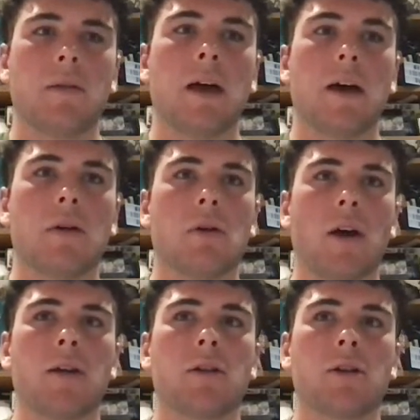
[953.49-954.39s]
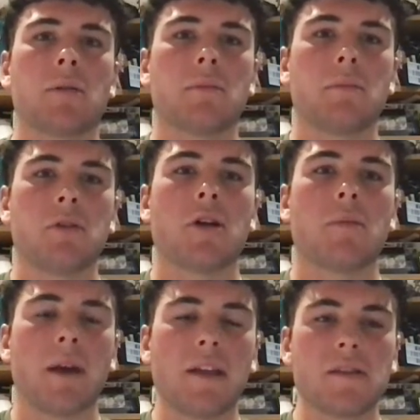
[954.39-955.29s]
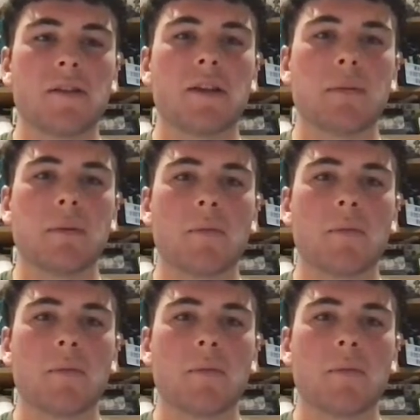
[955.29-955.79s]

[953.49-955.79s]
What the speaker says: no, I had a lot of mates in that team,